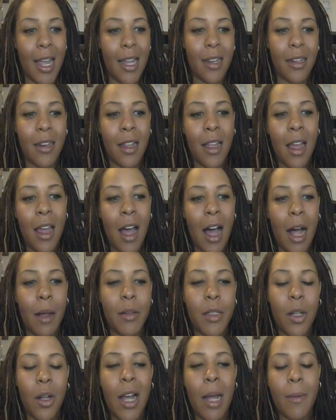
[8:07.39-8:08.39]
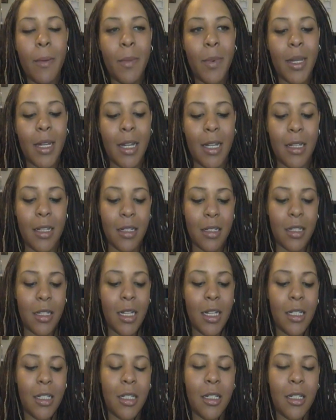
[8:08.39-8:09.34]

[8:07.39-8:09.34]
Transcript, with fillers: And I'm so happy because she